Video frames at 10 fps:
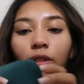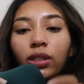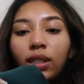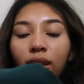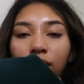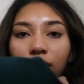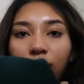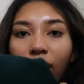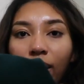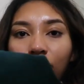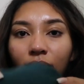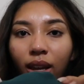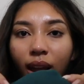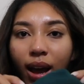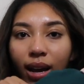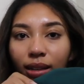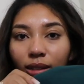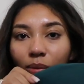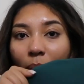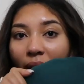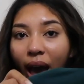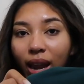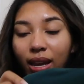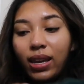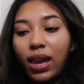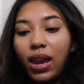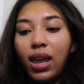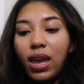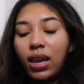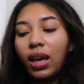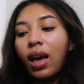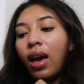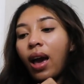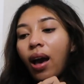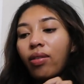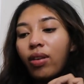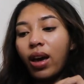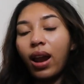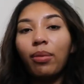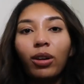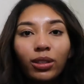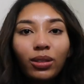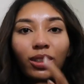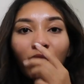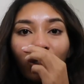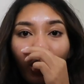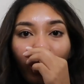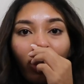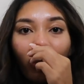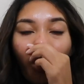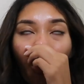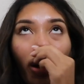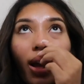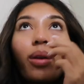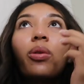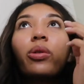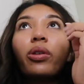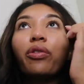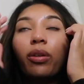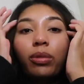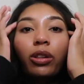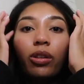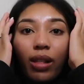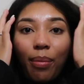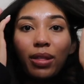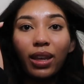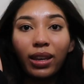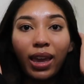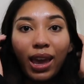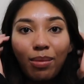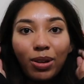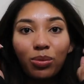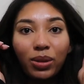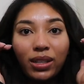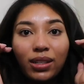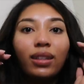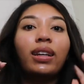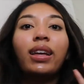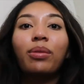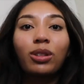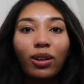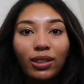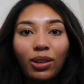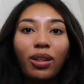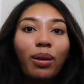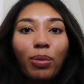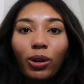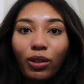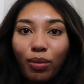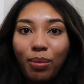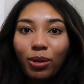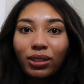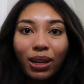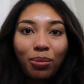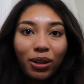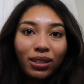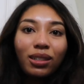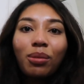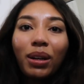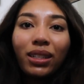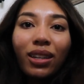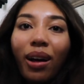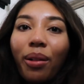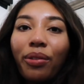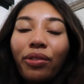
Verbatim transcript: for C to D cups it has padding in it and then I'm also going to show you what I ordered from Lululemon that came in recently it was also like part of my birthday present to myself